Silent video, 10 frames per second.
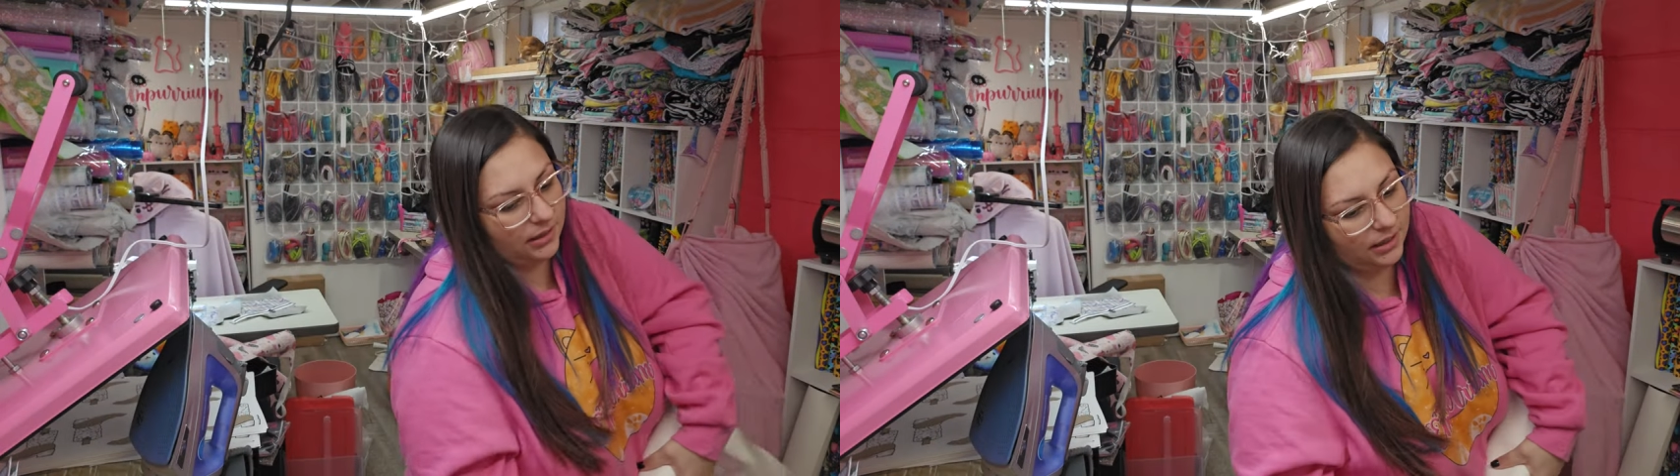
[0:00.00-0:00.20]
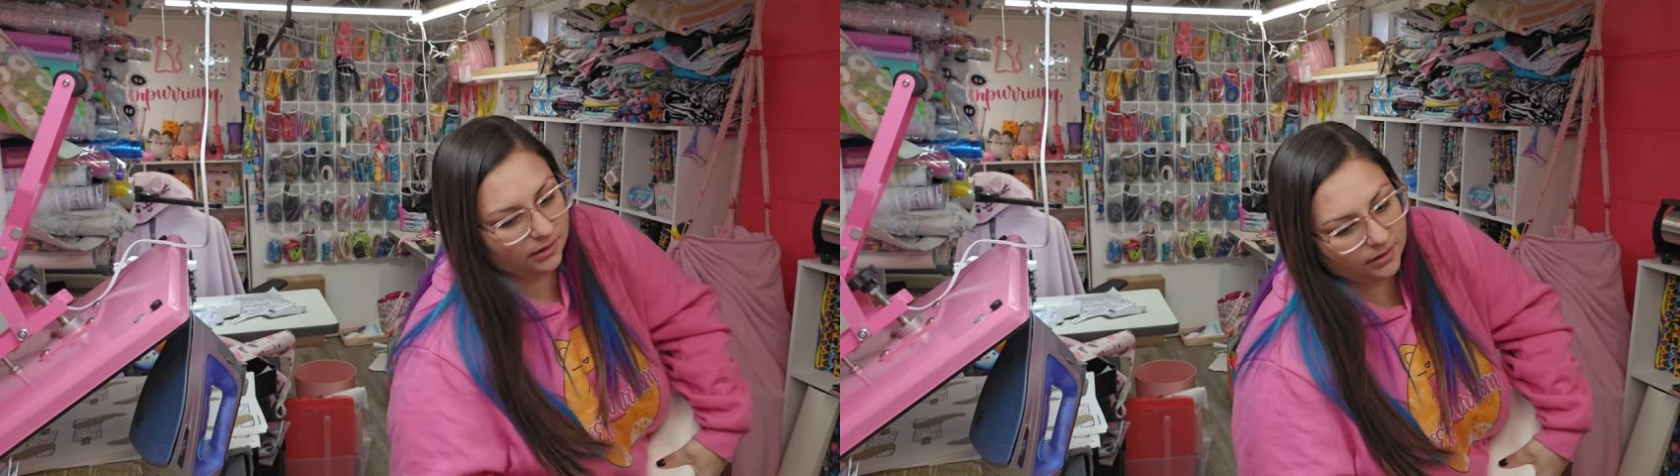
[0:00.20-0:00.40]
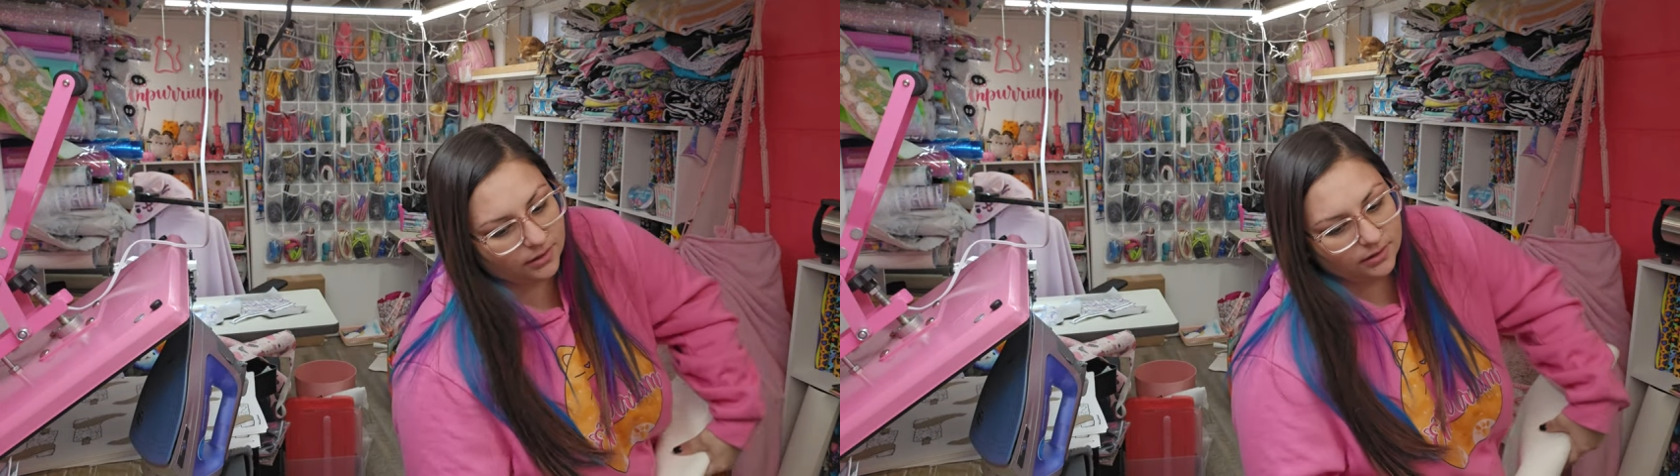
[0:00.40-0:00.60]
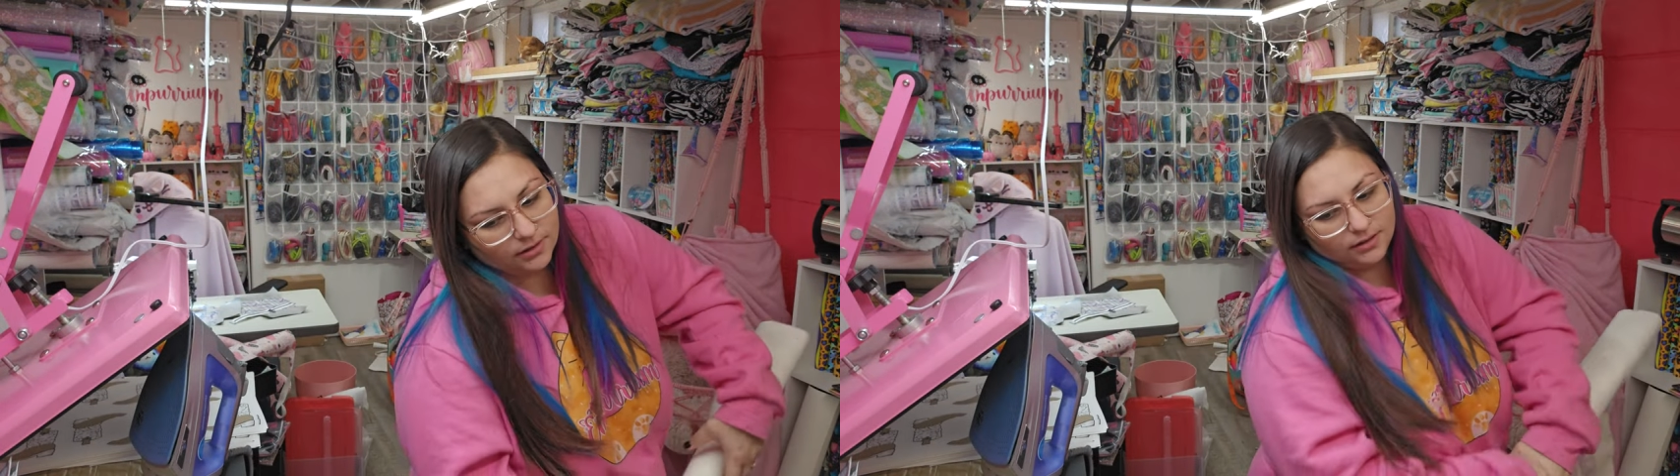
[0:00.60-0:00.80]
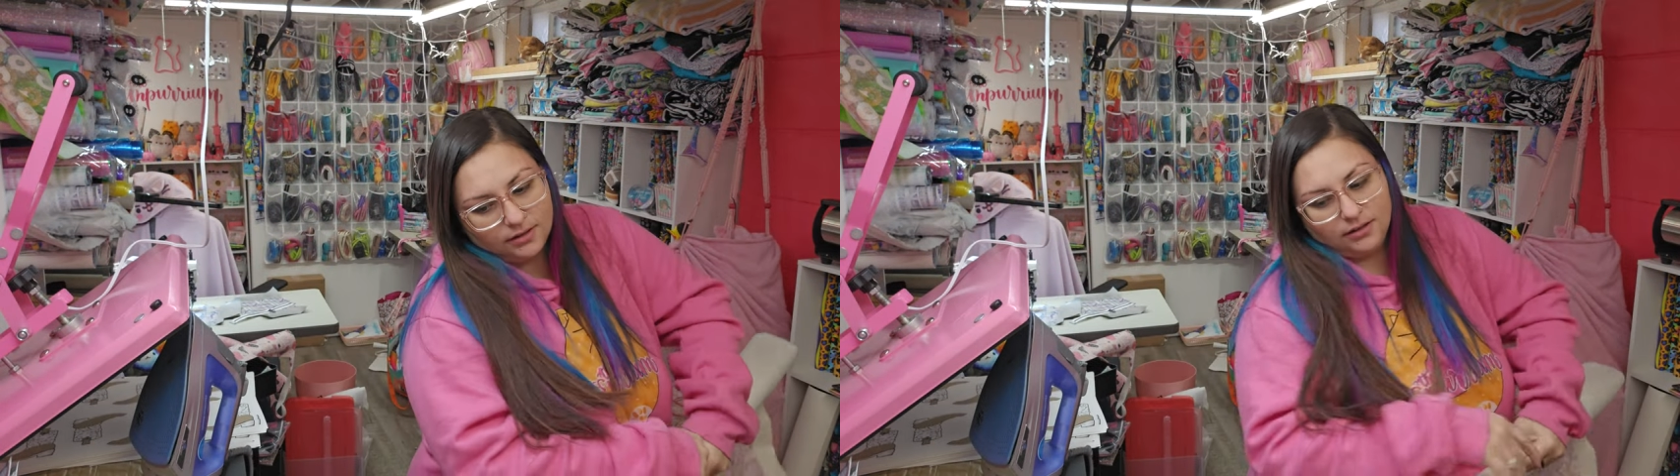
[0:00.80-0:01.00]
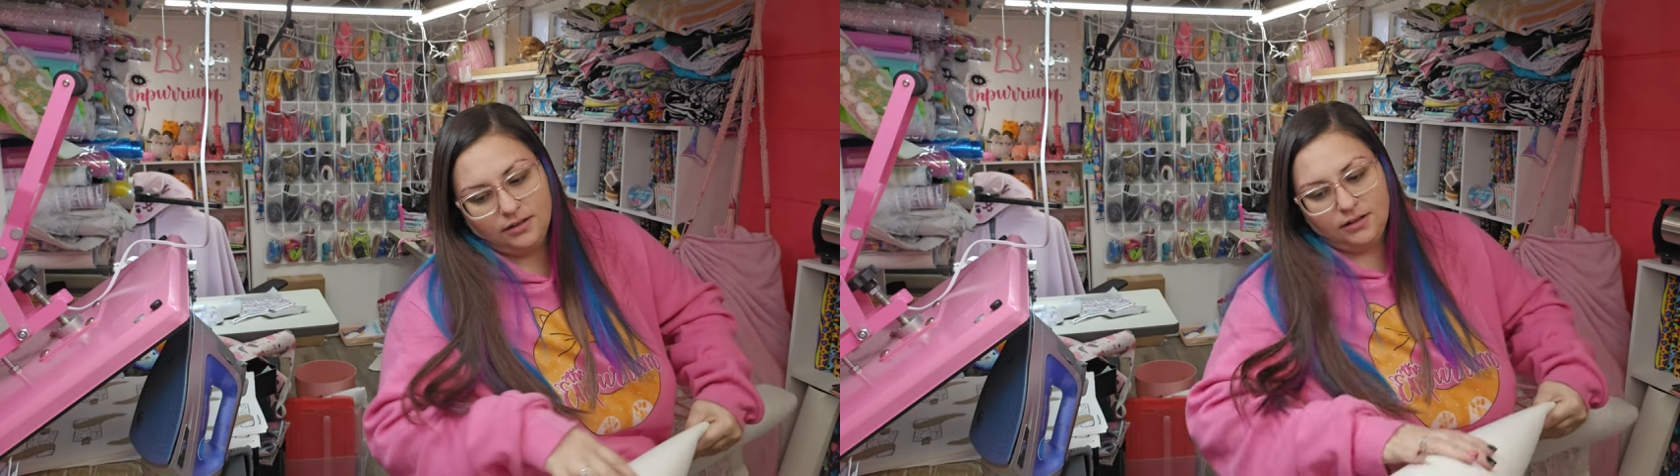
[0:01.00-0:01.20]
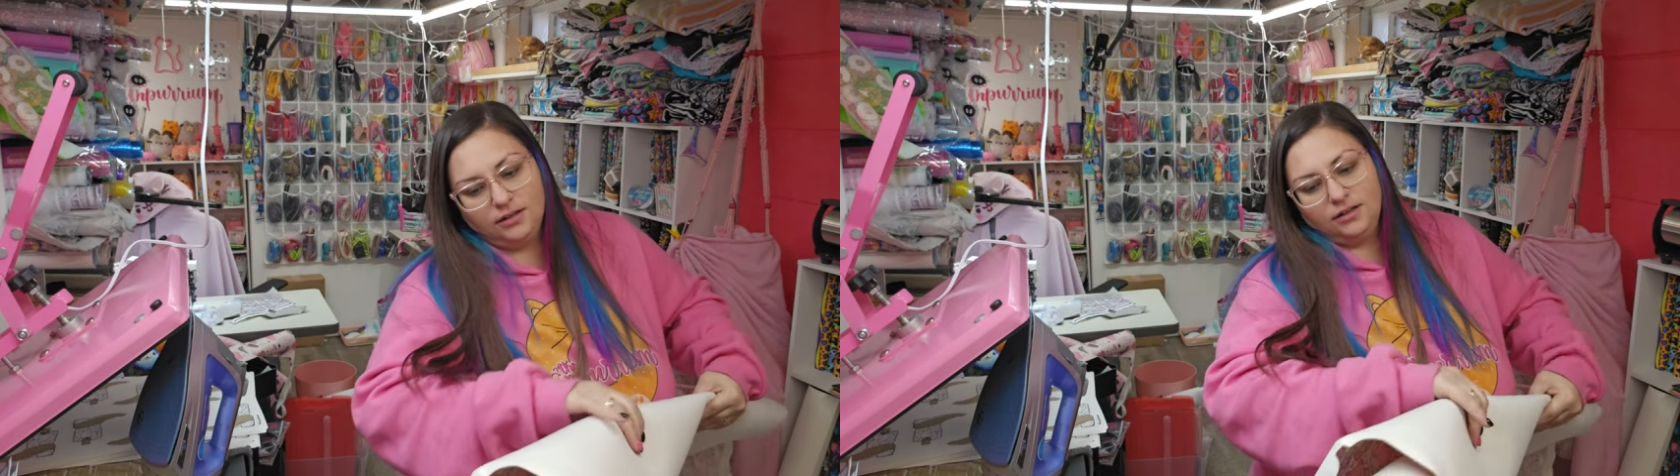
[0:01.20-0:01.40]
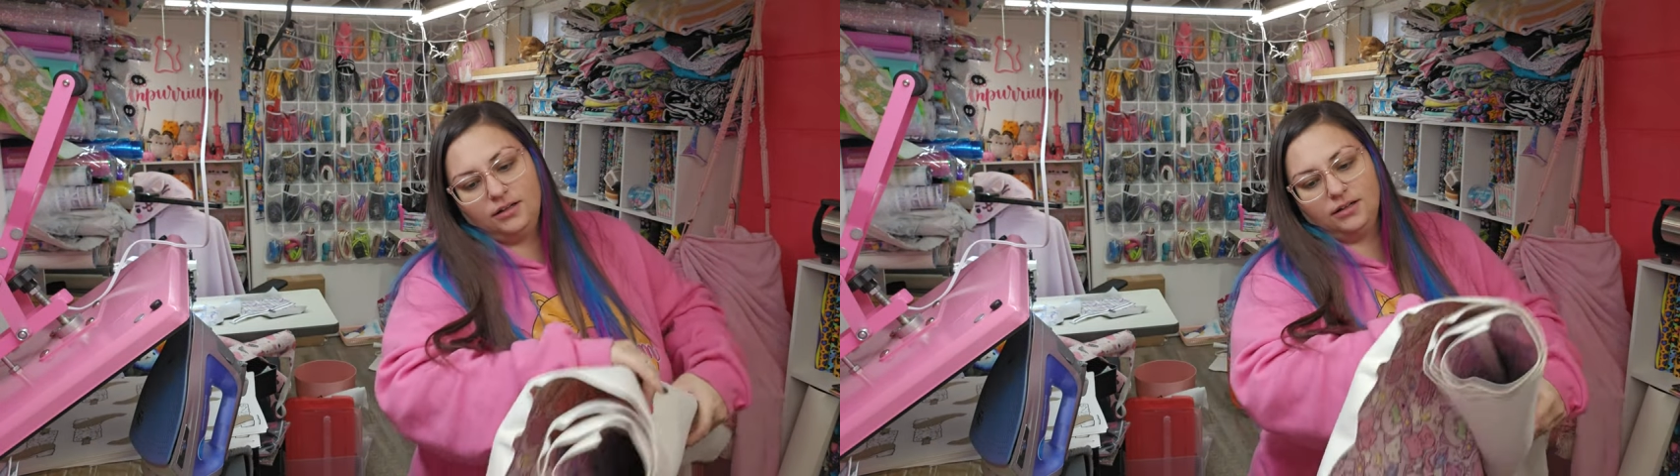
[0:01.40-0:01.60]
Hang on.
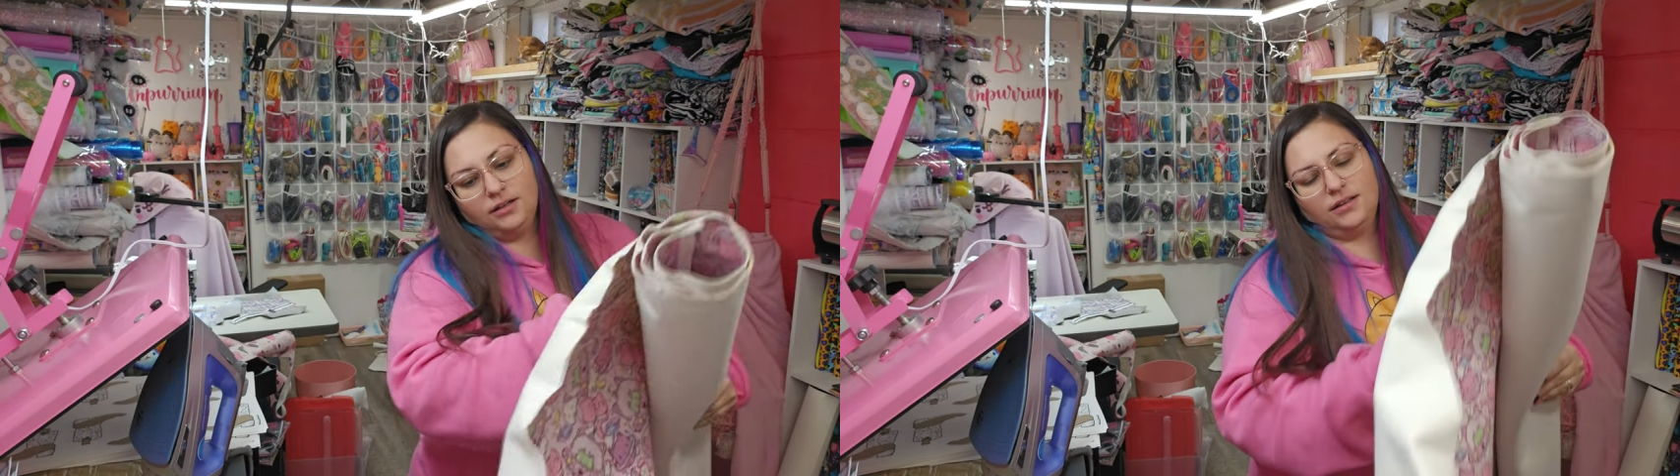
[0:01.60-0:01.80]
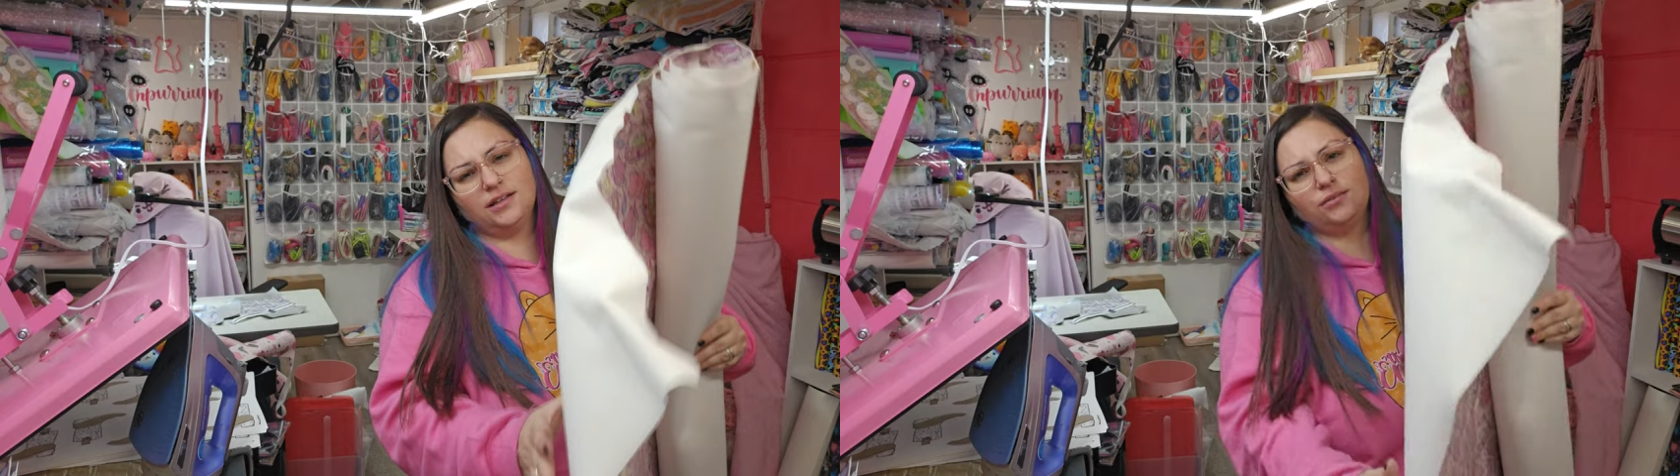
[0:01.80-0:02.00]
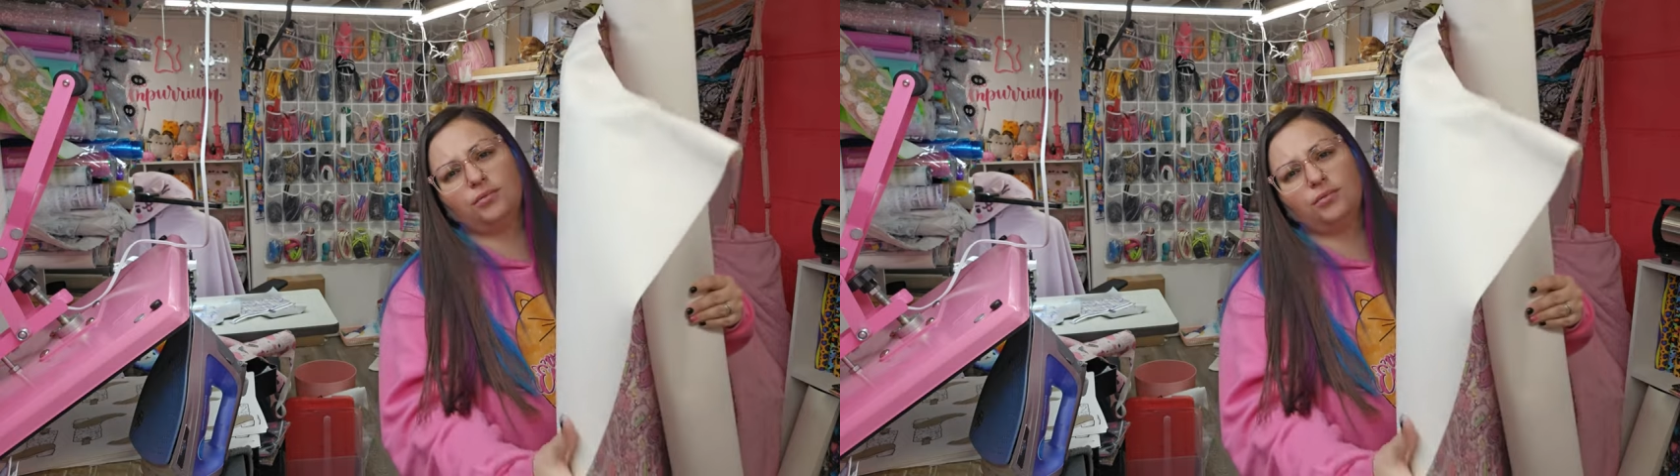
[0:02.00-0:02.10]
This